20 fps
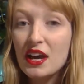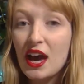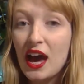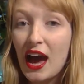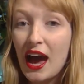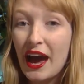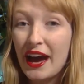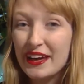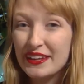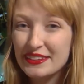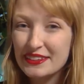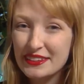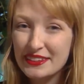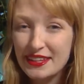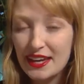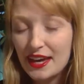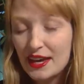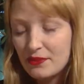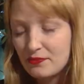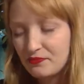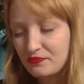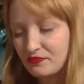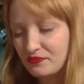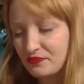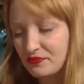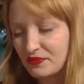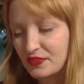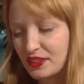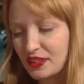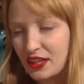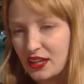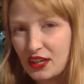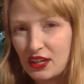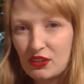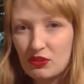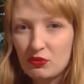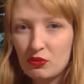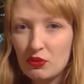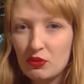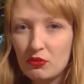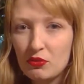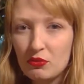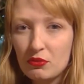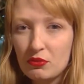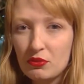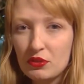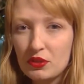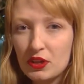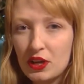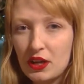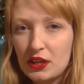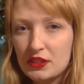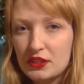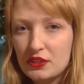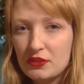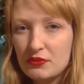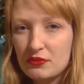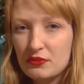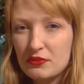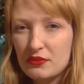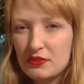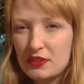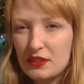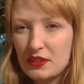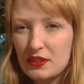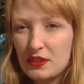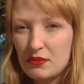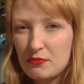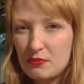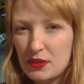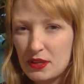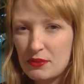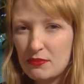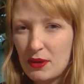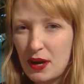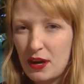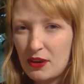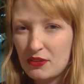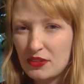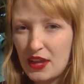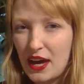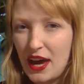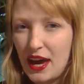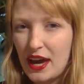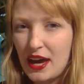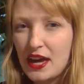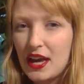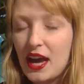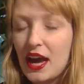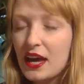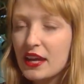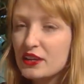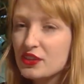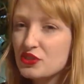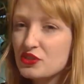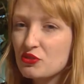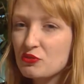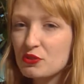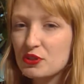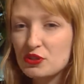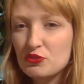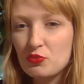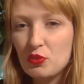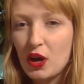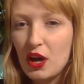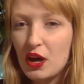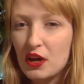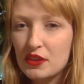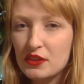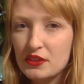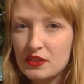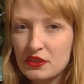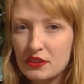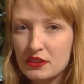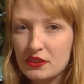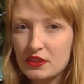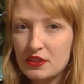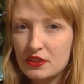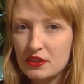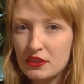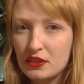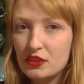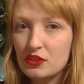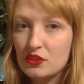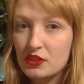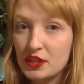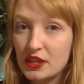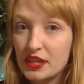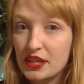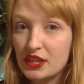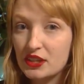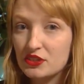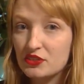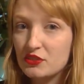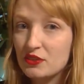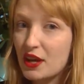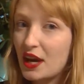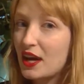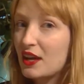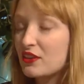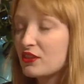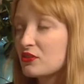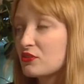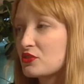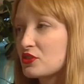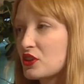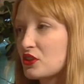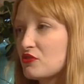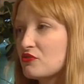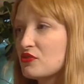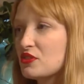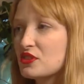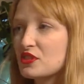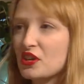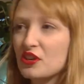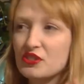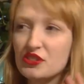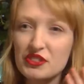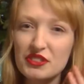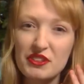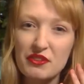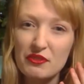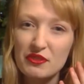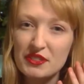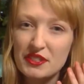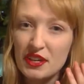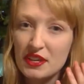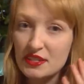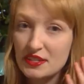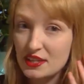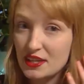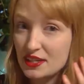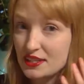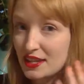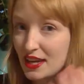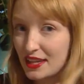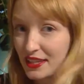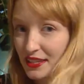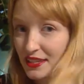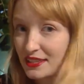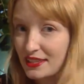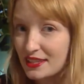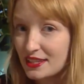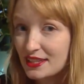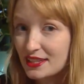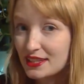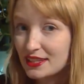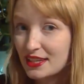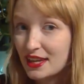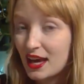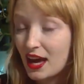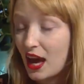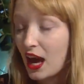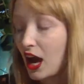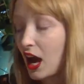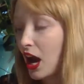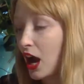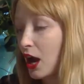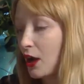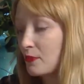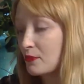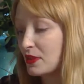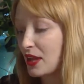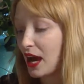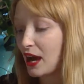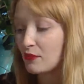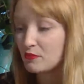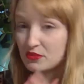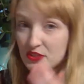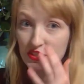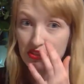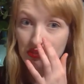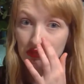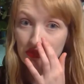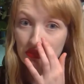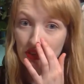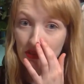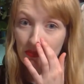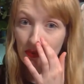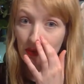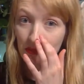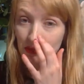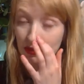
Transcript: and then it will kind of be about that. And it's always worth looking into it, and also researching different test kits. NT Labs is also popular